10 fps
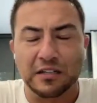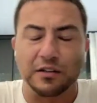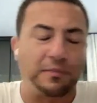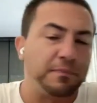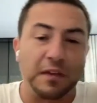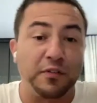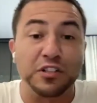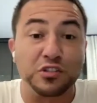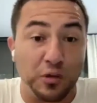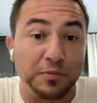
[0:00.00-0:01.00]
I don't know. I've
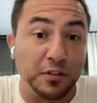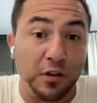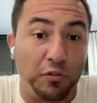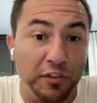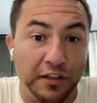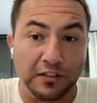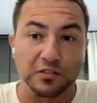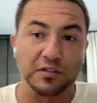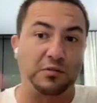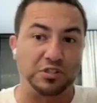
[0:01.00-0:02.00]
already scripted the whole thing.
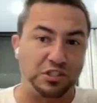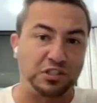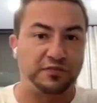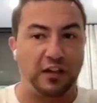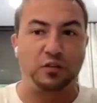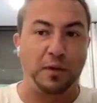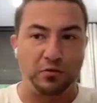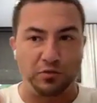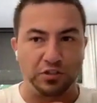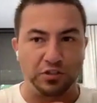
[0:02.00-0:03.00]
So now it's just follow
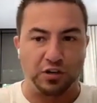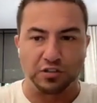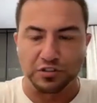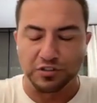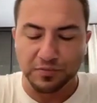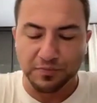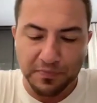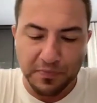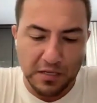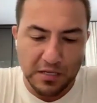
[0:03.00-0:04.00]
my own instructions.
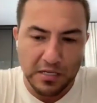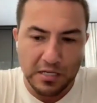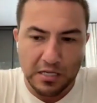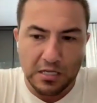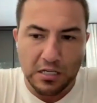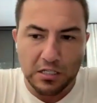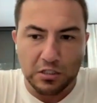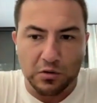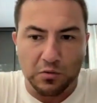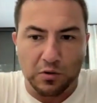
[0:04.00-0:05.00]

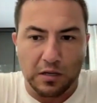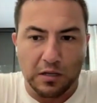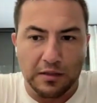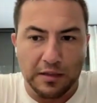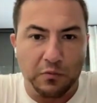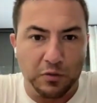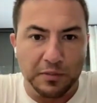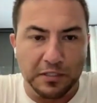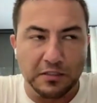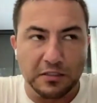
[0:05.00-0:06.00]
So that
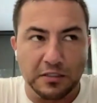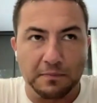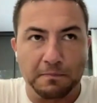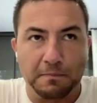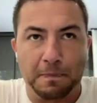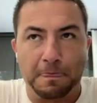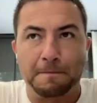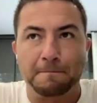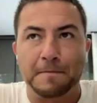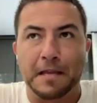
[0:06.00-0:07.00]
will be done today.
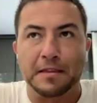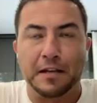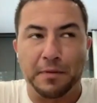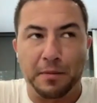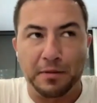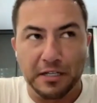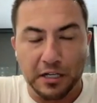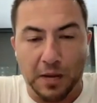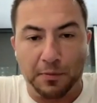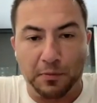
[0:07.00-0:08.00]
And then I probably need
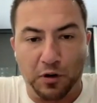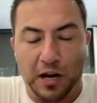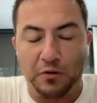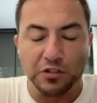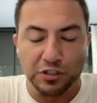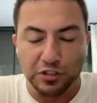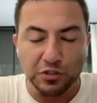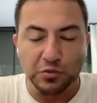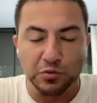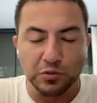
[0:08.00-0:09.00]
a couple more hours to
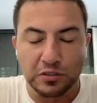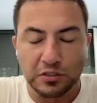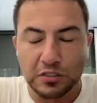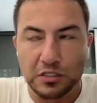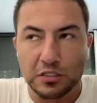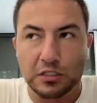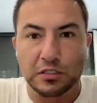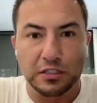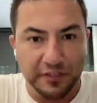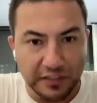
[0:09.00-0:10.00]
do
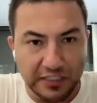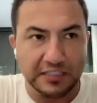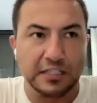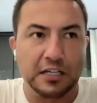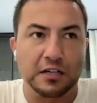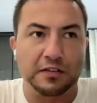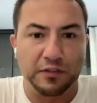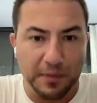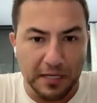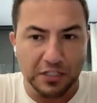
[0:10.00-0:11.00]
the affiliate
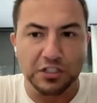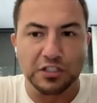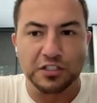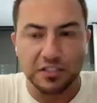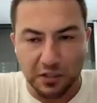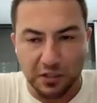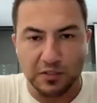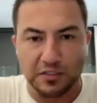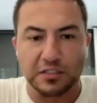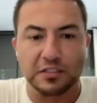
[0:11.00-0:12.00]
stuff, the pages, the
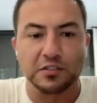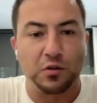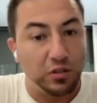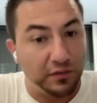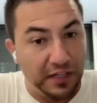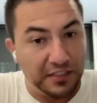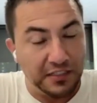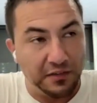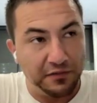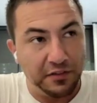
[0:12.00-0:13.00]
sequences, all of that
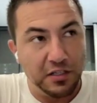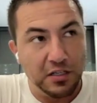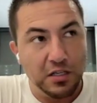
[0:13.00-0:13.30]
stuff.